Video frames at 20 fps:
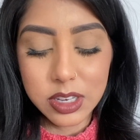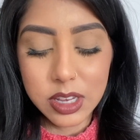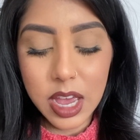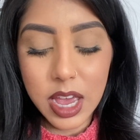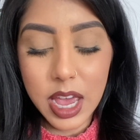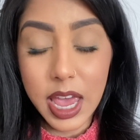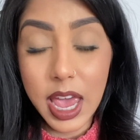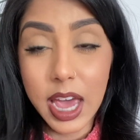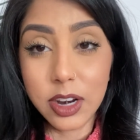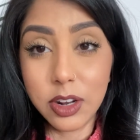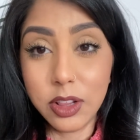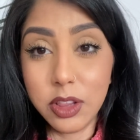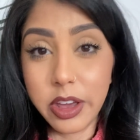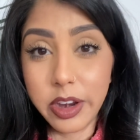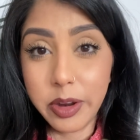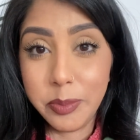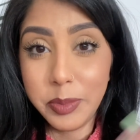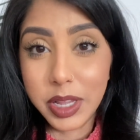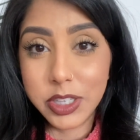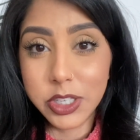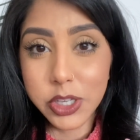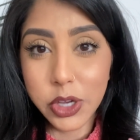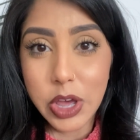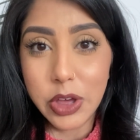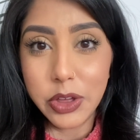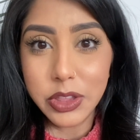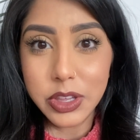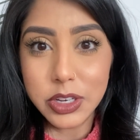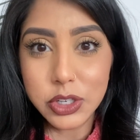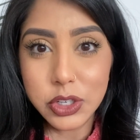I had a lot of mental
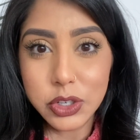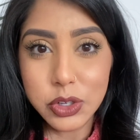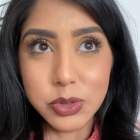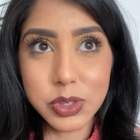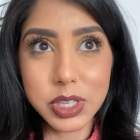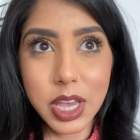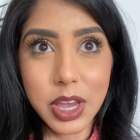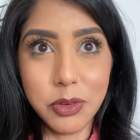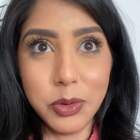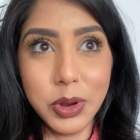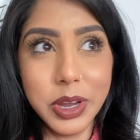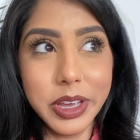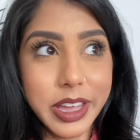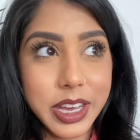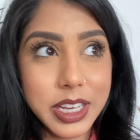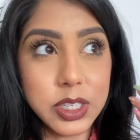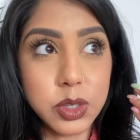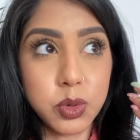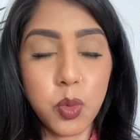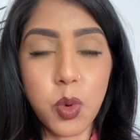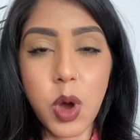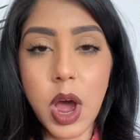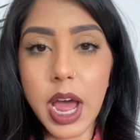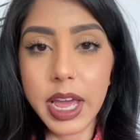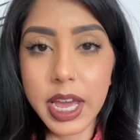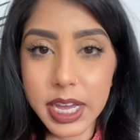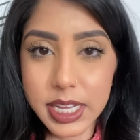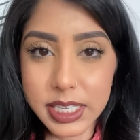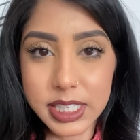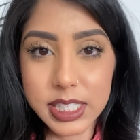health issues I realized
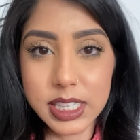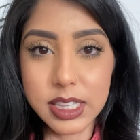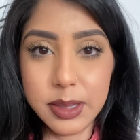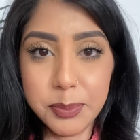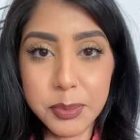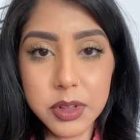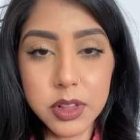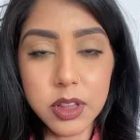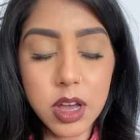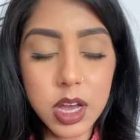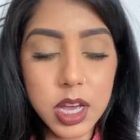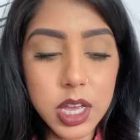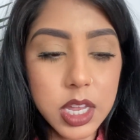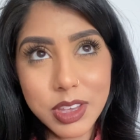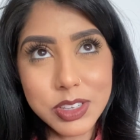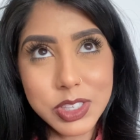why I sleep a lot